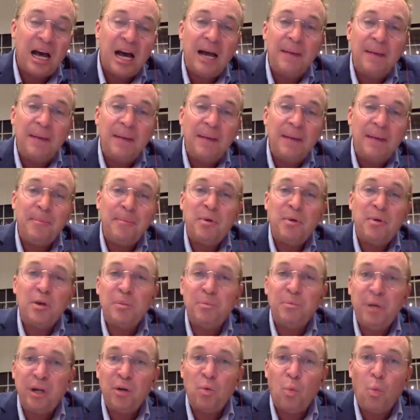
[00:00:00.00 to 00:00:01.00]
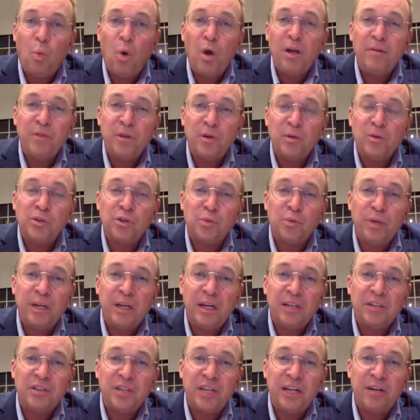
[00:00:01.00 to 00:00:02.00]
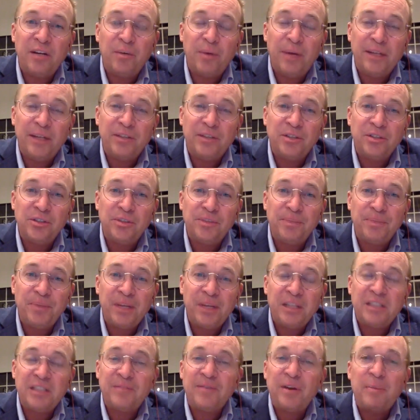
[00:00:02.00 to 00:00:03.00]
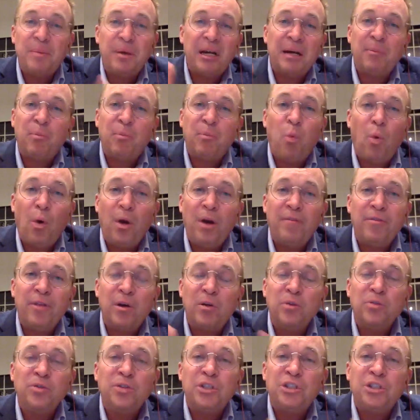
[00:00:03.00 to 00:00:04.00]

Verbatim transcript: I'm going to pick one of those three Senate races because if I pick up one of those,